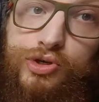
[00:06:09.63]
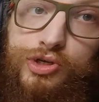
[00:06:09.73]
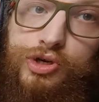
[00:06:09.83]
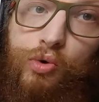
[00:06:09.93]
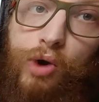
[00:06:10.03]

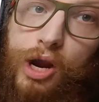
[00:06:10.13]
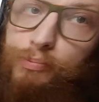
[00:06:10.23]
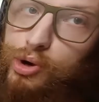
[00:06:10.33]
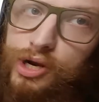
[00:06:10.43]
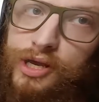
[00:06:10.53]
You don't want to
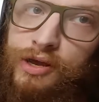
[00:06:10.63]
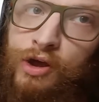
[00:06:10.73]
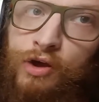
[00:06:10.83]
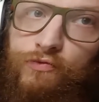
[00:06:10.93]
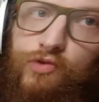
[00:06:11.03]
put it
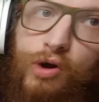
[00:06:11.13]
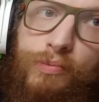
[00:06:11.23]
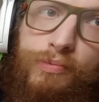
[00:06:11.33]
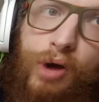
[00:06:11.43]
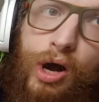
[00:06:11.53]

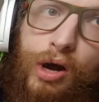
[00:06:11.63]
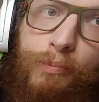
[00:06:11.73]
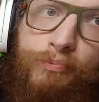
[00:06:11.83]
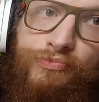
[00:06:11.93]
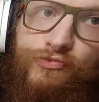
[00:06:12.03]

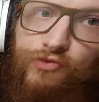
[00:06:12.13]
from